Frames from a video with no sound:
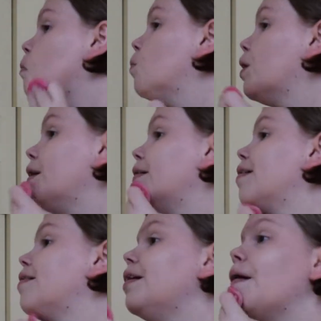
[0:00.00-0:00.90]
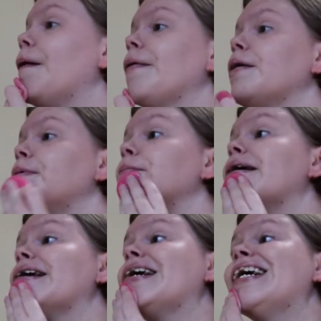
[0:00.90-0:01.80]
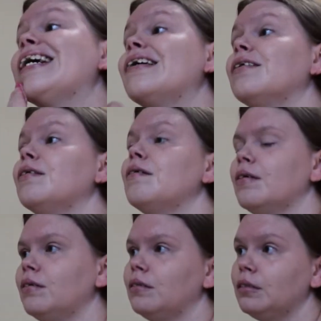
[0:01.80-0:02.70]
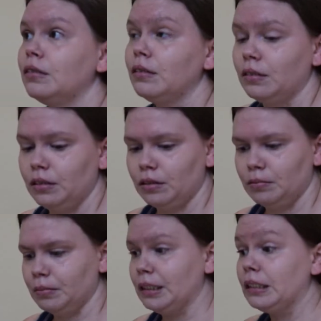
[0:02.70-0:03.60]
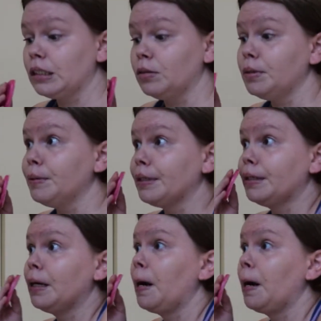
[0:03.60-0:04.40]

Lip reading: but you know, it could be better. You know what I mean? It could be better.